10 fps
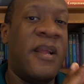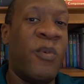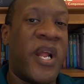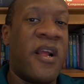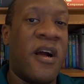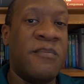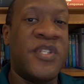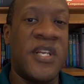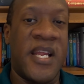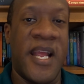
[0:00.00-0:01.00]
when it
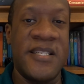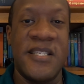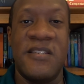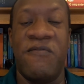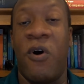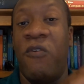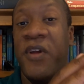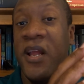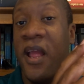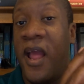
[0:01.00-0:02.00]
comes to cases
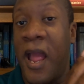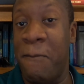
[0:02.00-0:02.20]
involving